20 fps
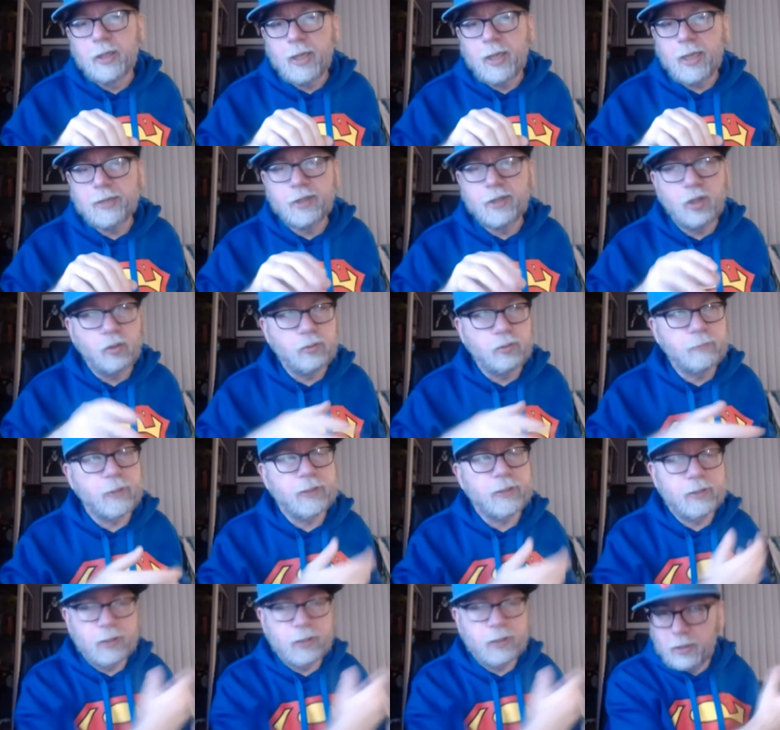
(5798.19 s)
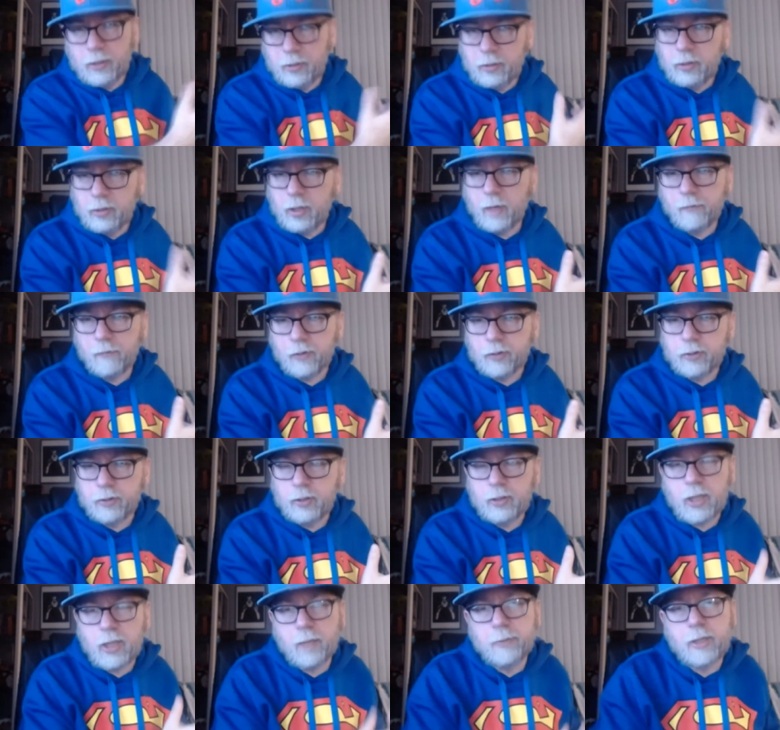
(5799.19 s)
And they don't put the covers,
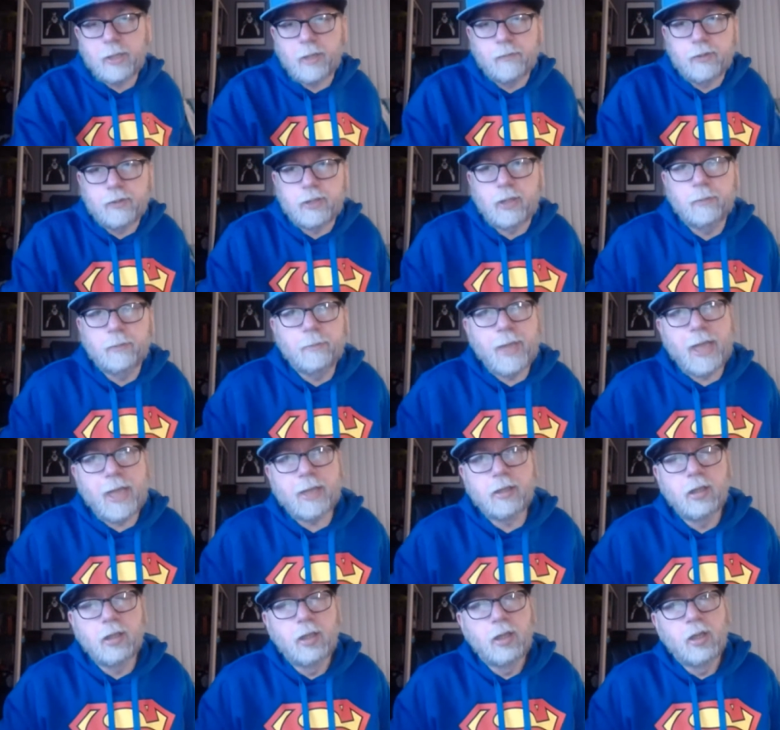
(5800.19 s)
comic covers, on the back